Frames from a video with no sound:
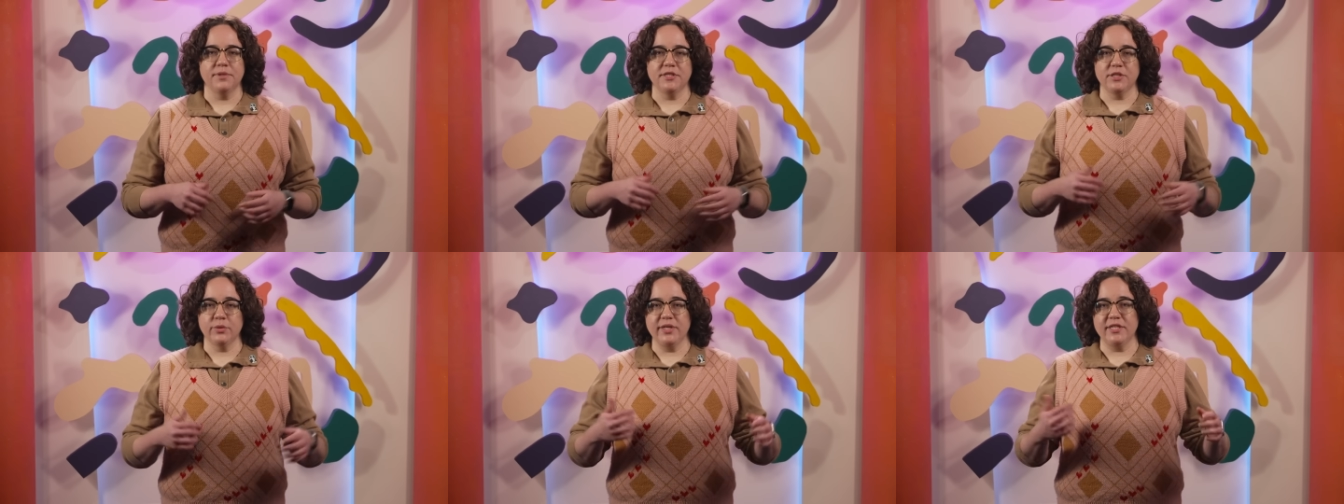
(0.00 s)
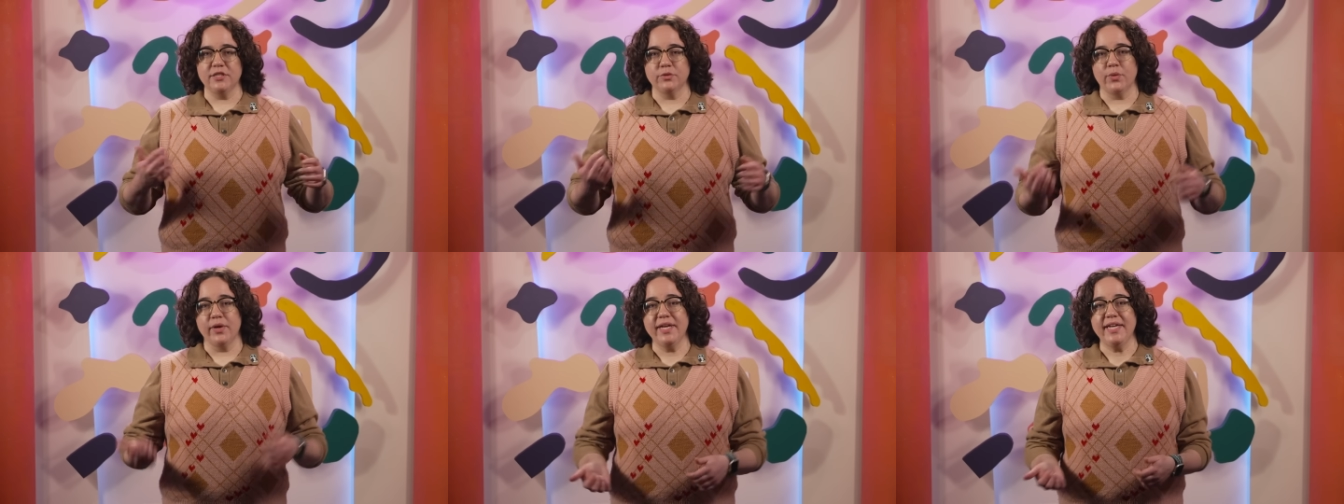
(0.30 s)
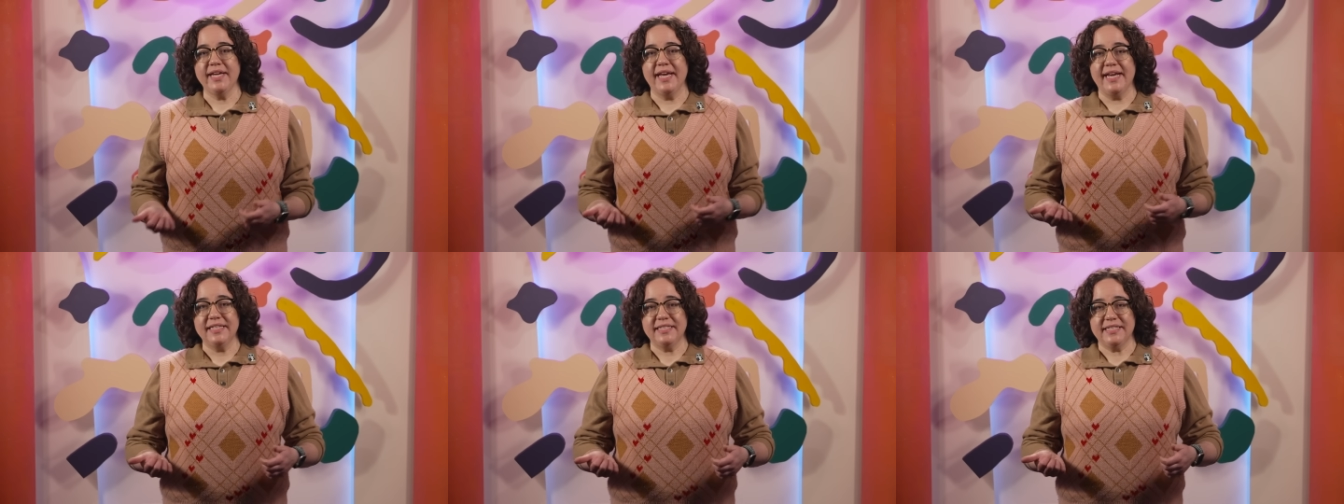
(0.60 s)
Between
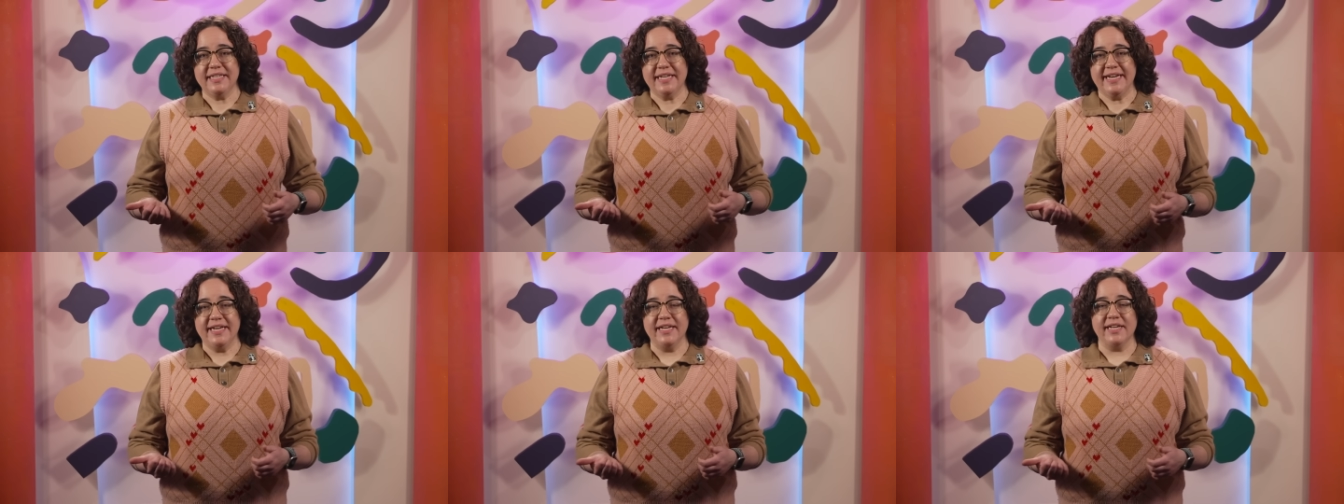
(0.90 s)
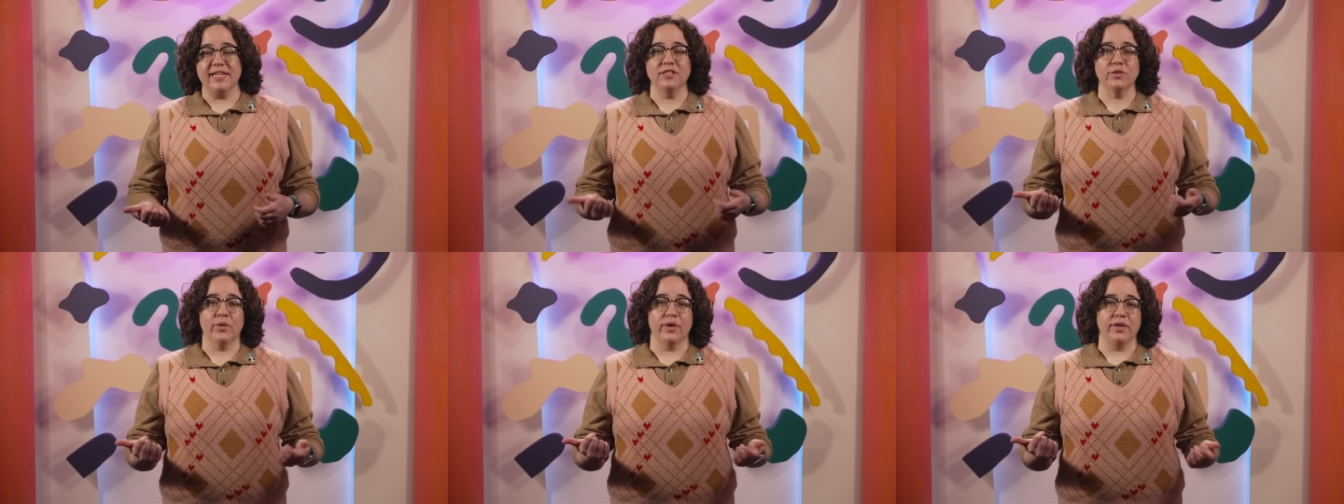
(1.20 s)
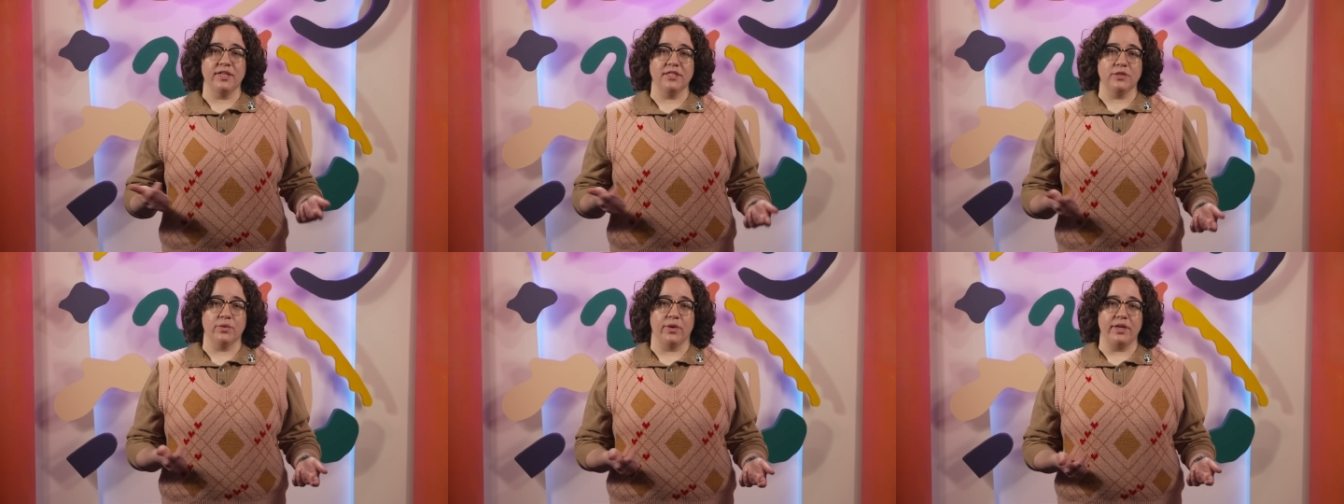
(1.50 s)
2018 and
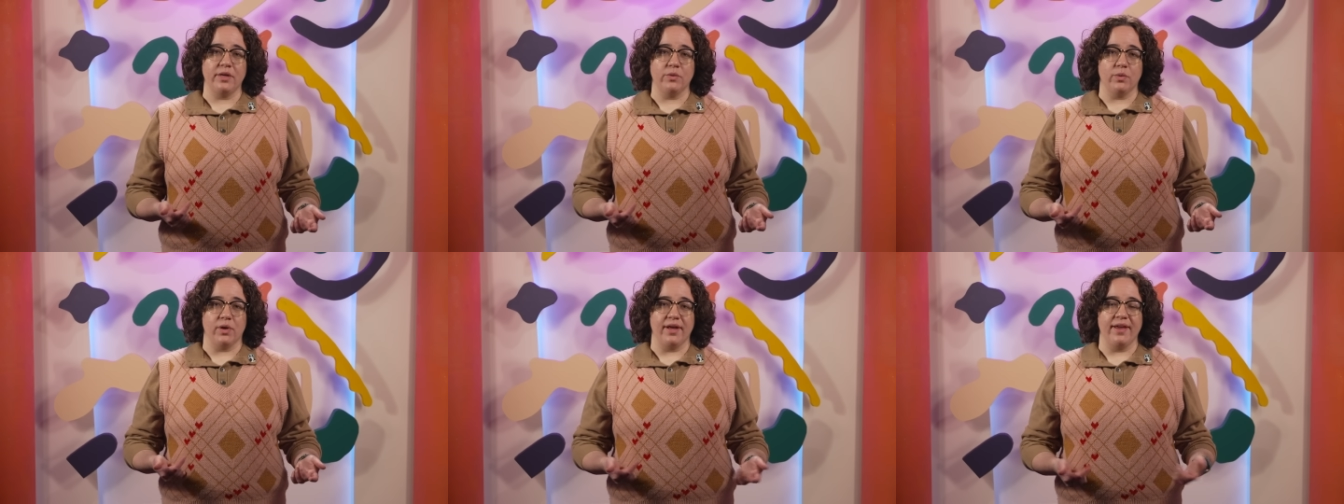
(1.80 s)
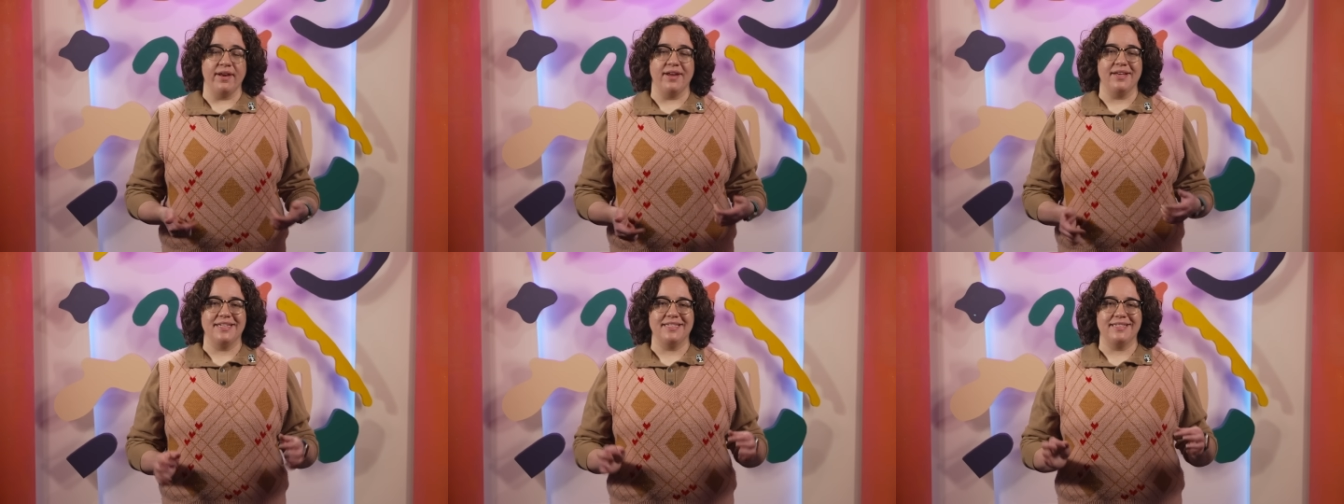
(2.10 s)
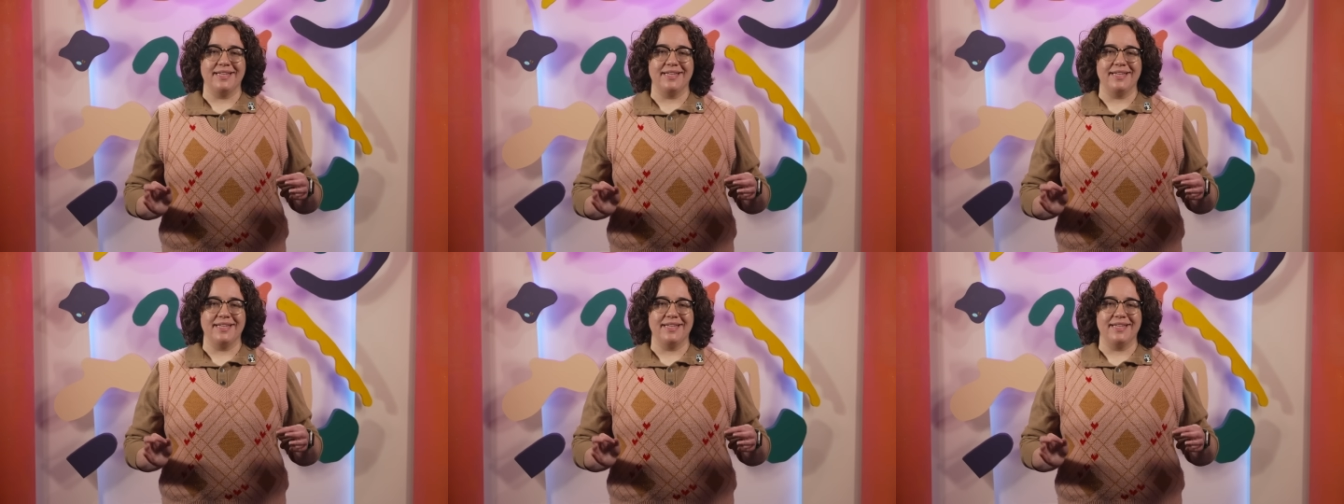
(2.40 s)
2021,